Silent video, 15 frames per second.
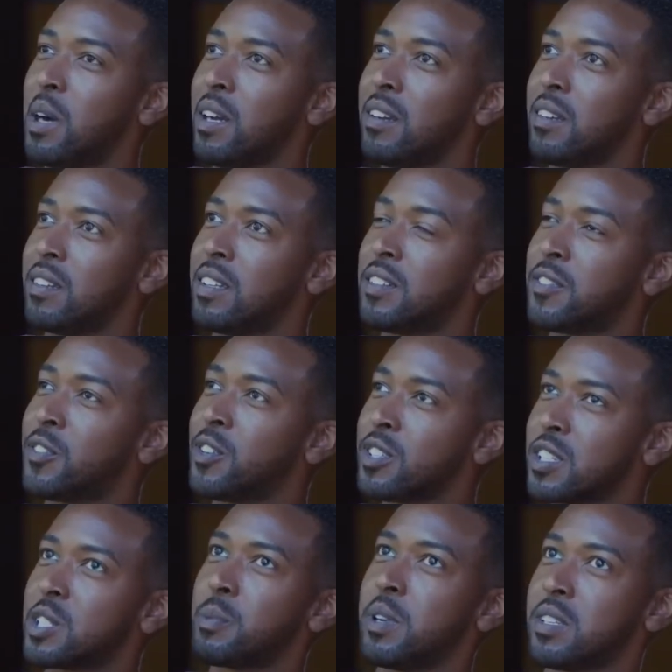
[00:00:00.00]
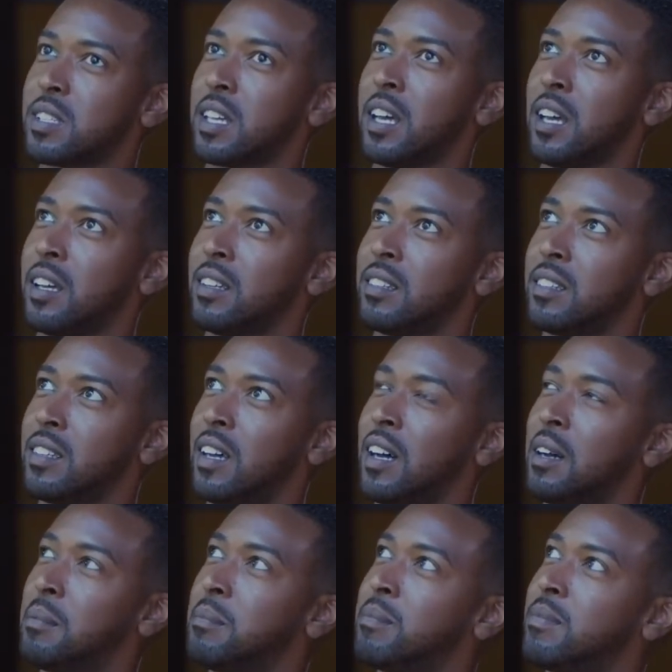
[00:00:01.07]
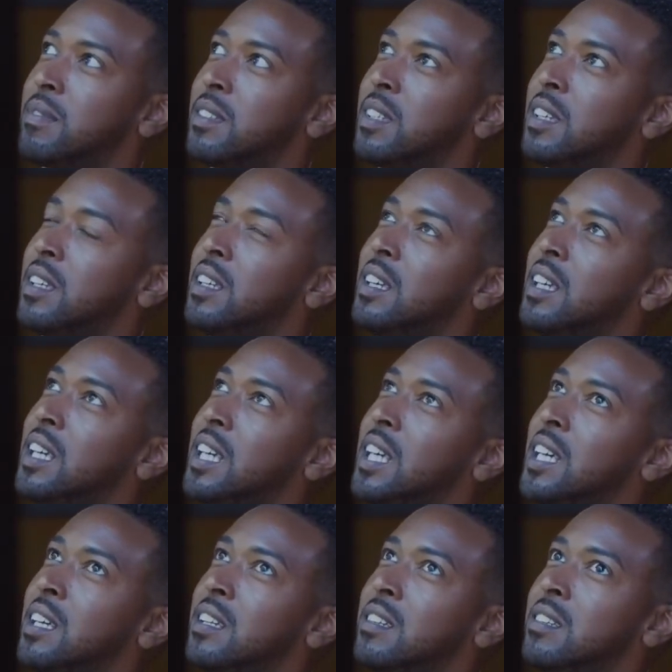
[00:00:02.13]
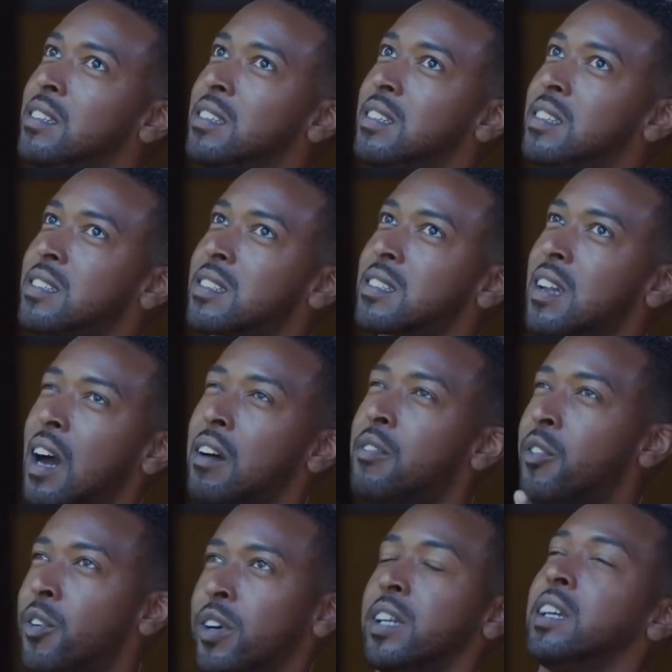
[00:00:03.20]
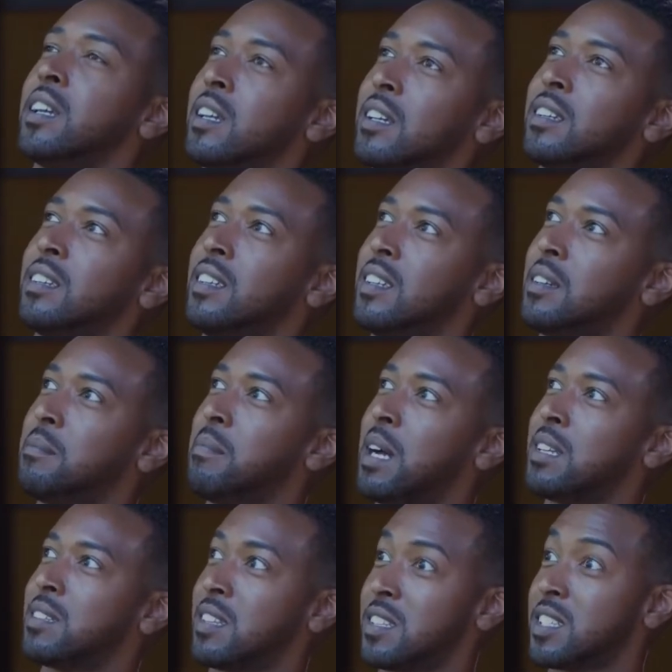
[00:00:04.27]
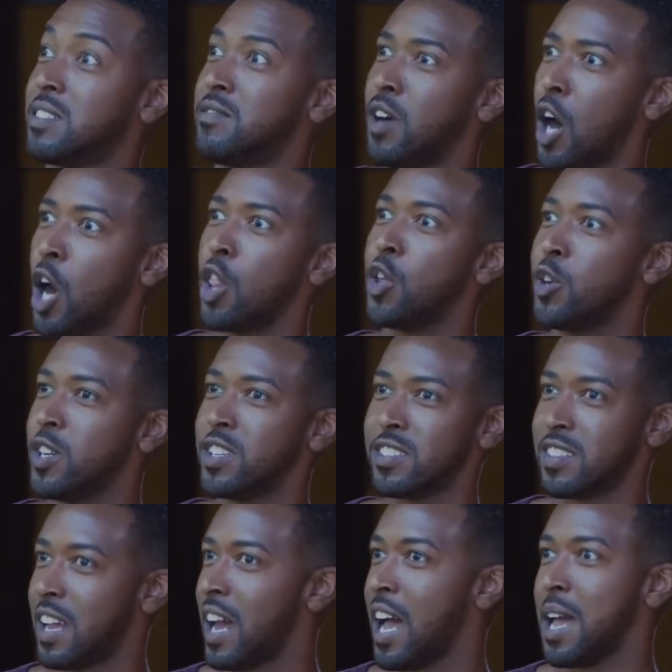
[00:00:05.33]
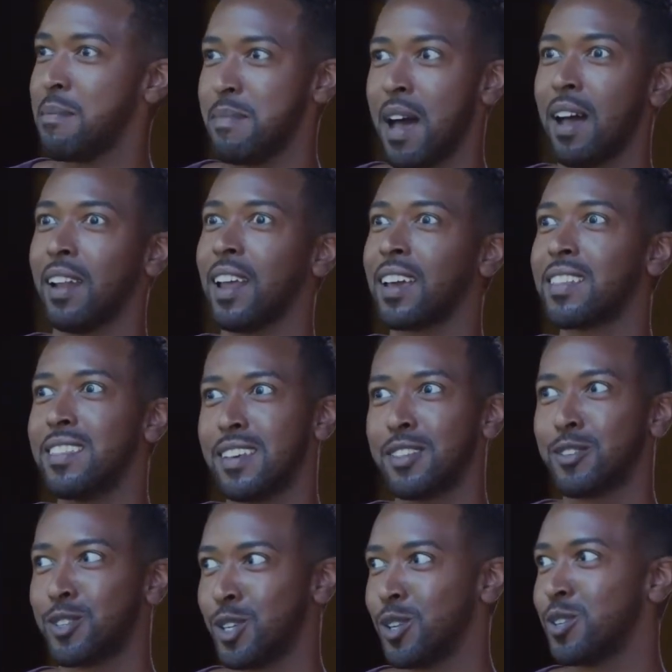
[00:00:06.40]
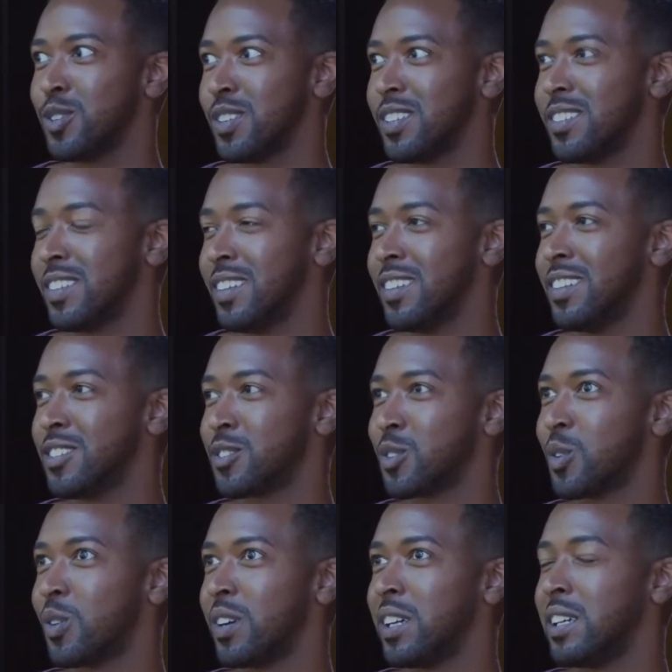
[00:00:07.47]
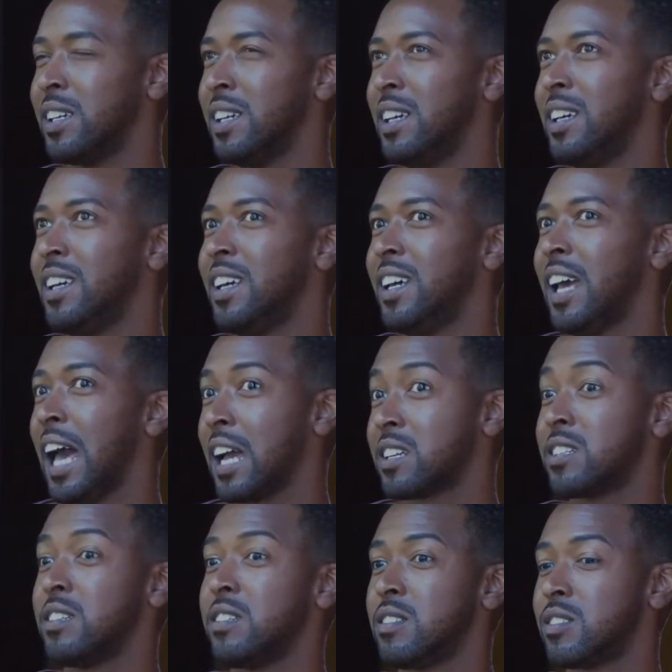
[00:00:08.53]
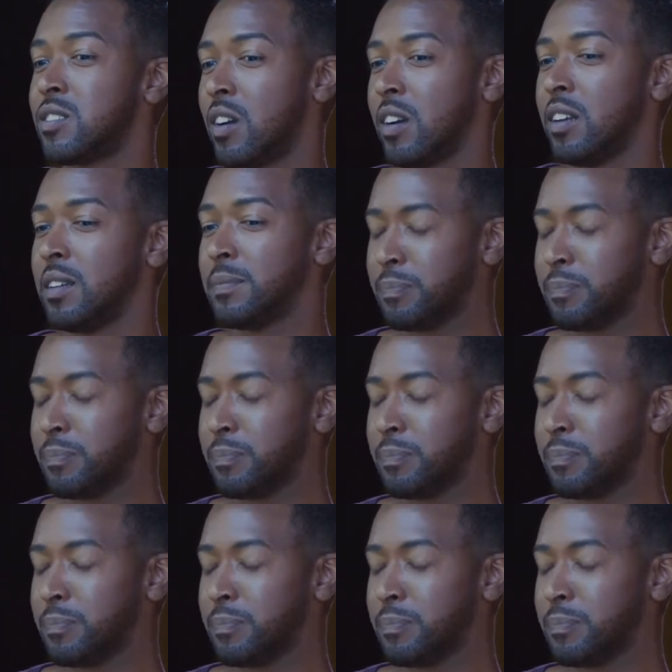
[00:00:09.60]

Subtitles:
the first experience I had in discovering my sense of otherness, that I am not like the other children in this story, actually started